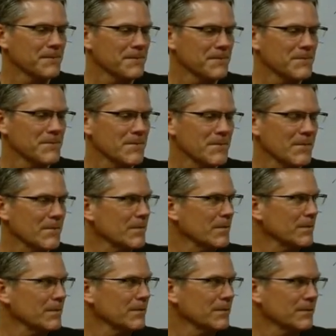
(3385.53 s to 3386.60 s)

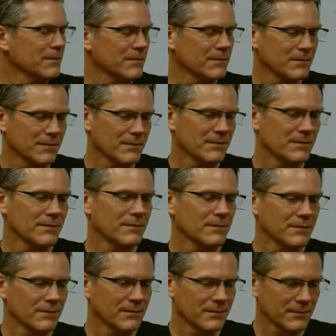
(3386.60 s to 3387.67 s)

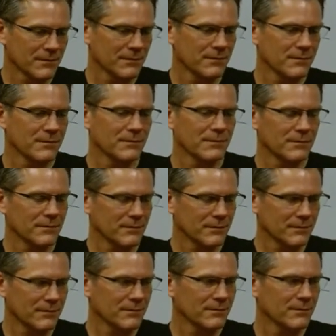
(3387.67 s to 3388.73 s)

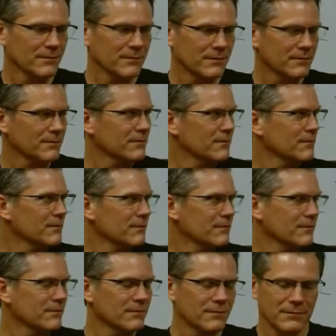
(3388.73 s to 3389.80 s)

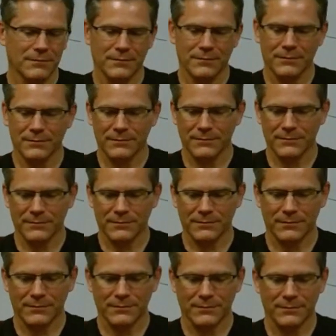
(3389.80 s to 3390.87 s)

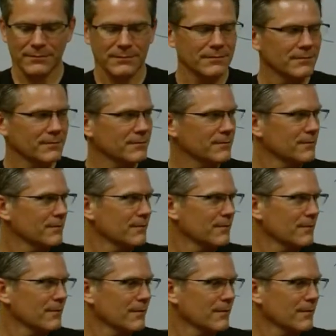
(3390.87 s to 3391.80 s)
(not speaking)